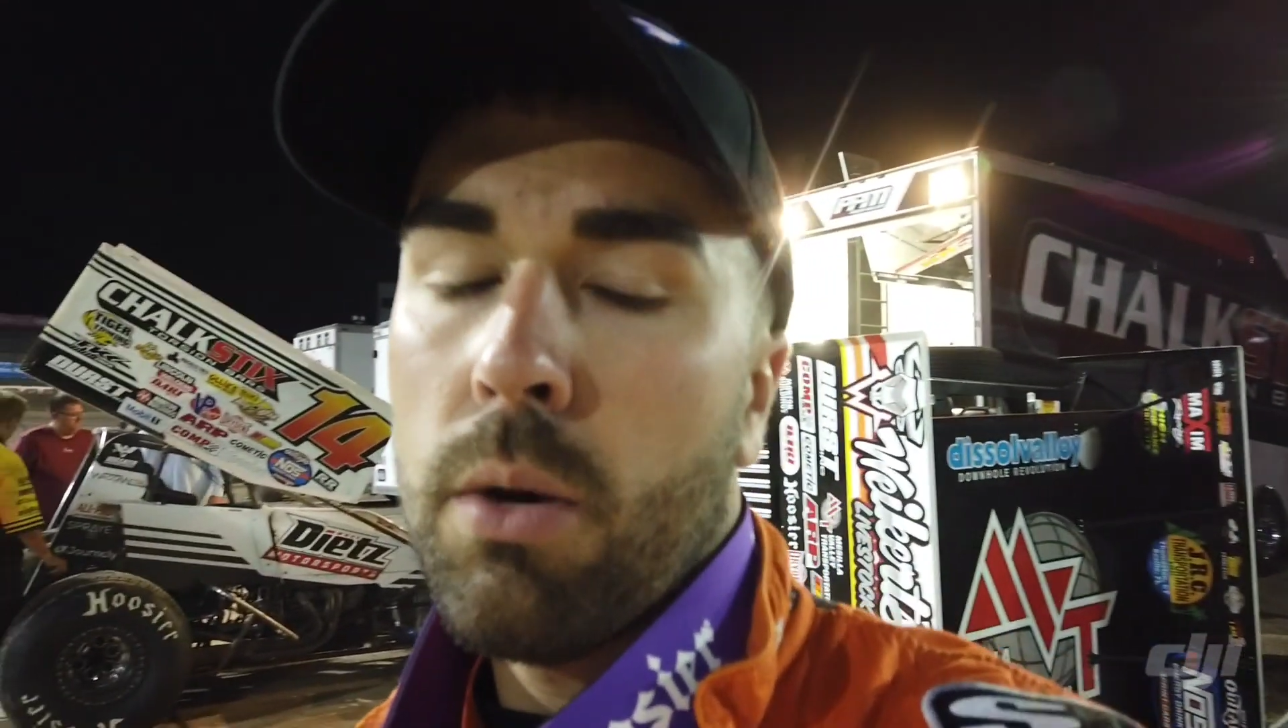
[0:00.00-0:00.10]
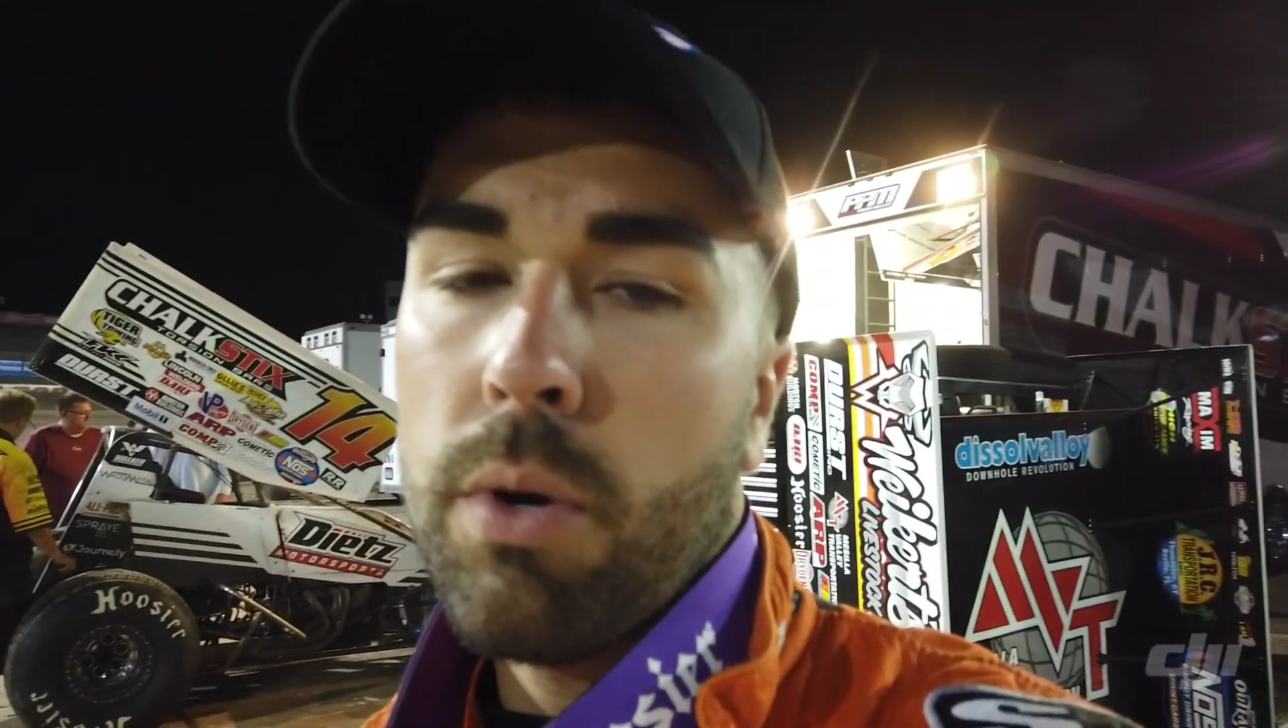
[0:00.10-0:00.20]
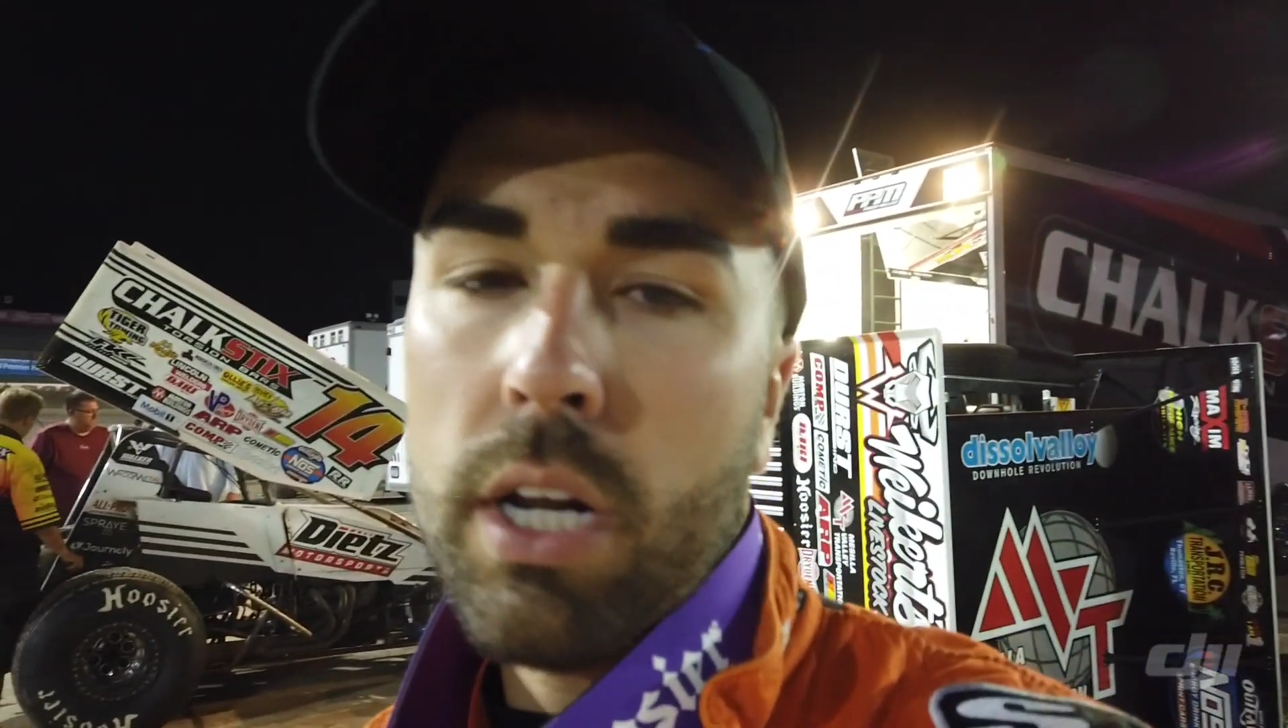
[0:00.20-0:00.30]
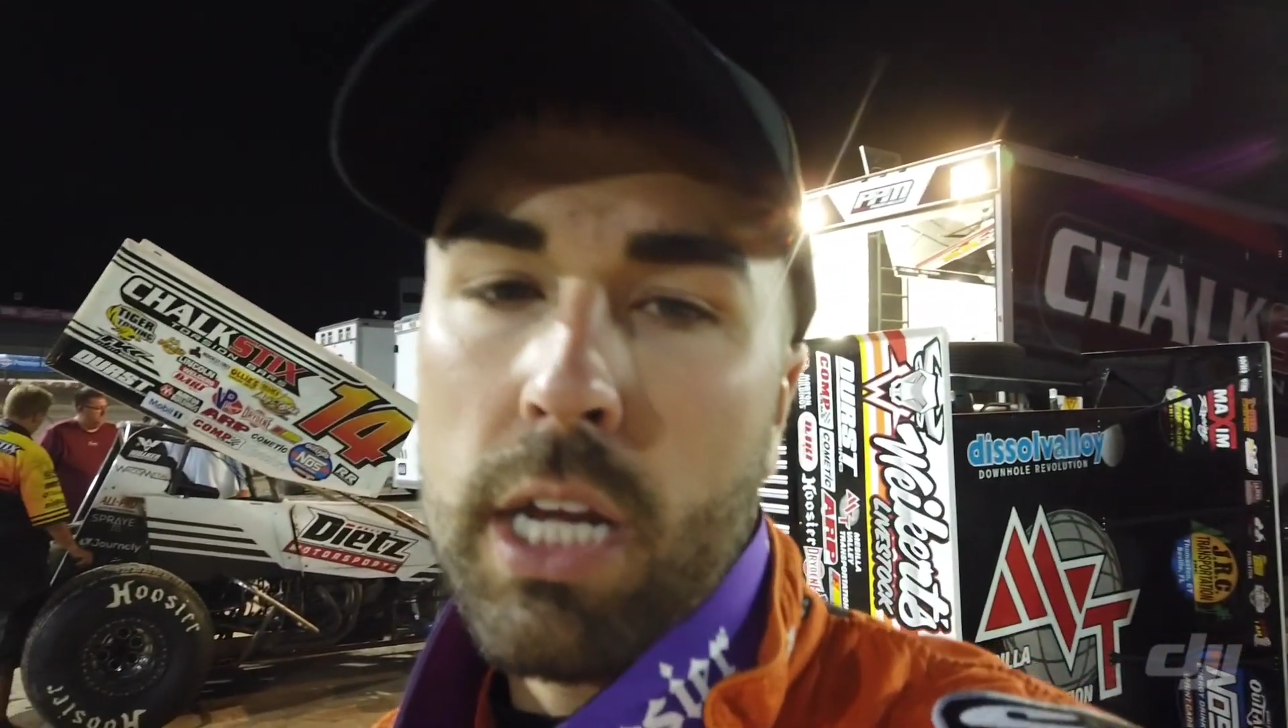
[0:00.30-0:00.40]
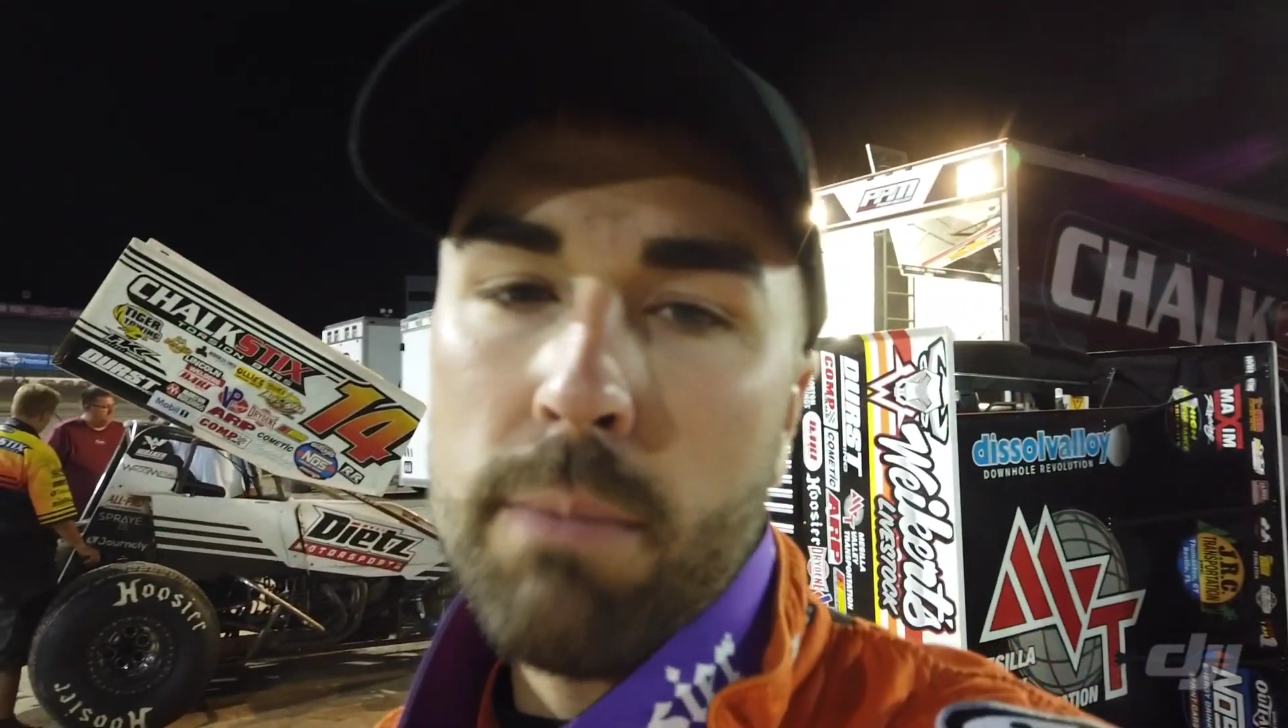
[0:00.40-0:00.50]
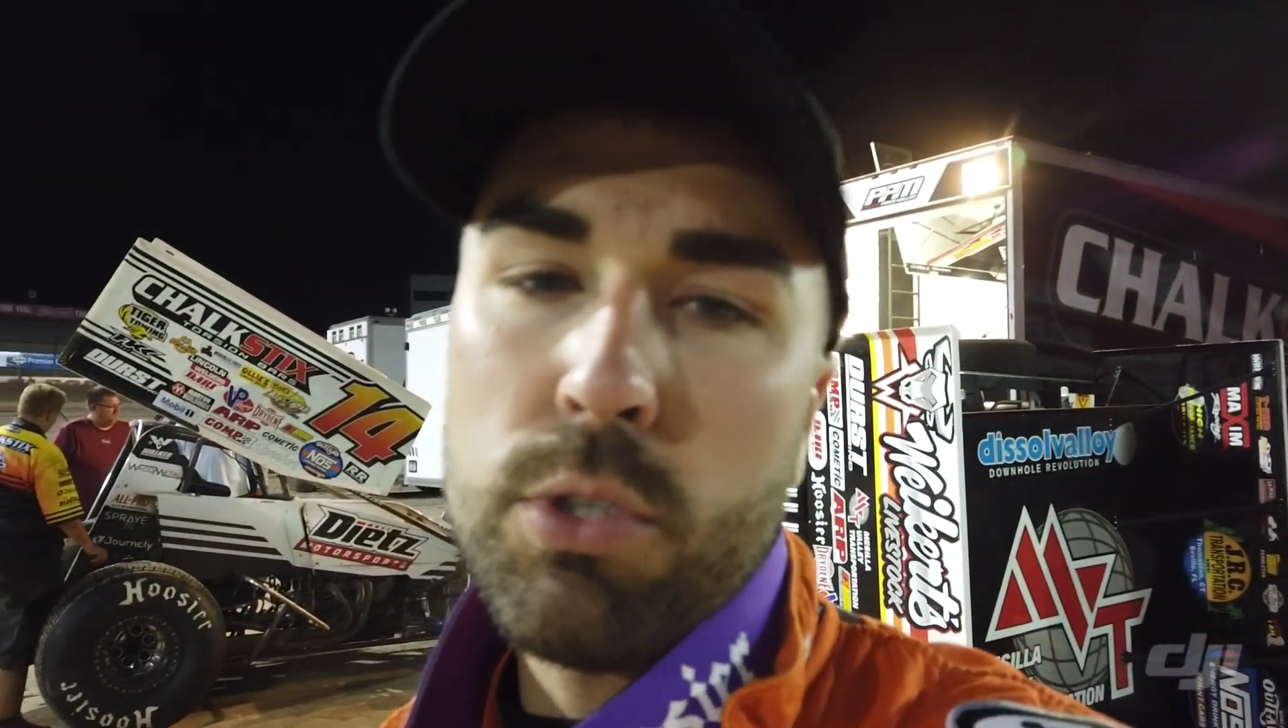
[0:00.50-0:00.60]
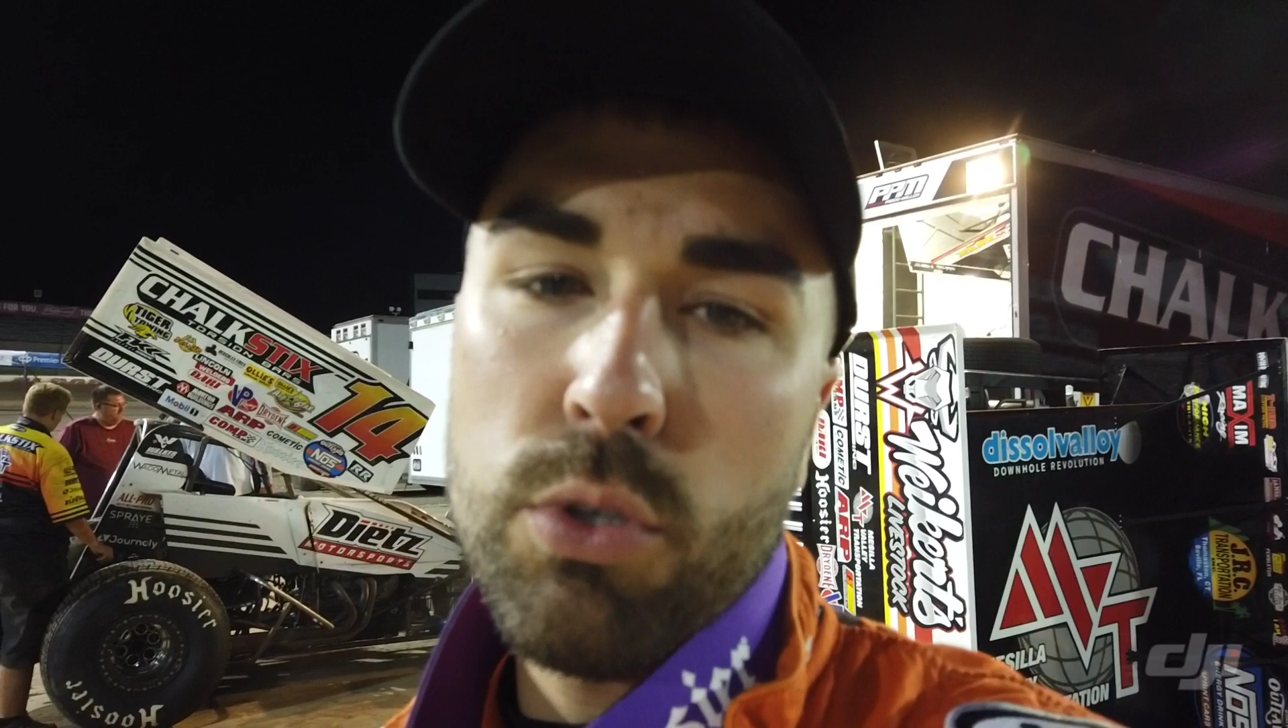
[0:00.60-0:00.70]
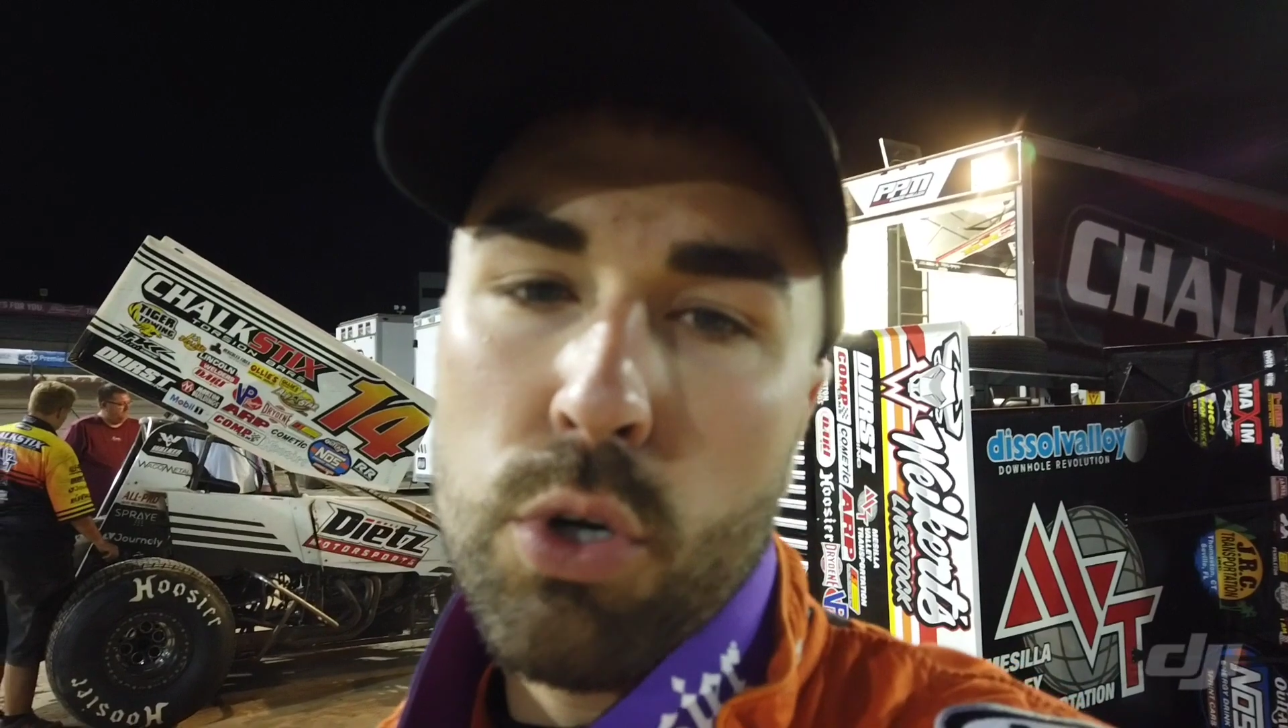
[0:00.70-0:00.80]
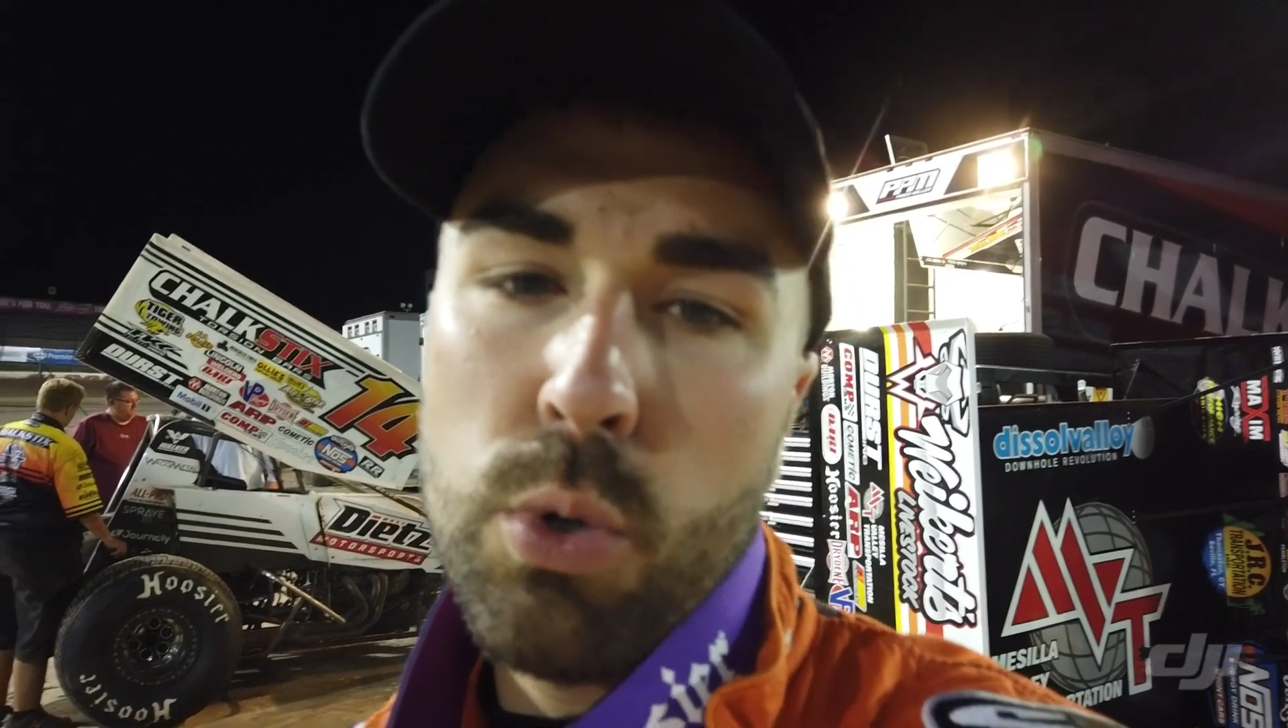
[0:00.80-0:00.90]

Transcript: We're gonna keep doing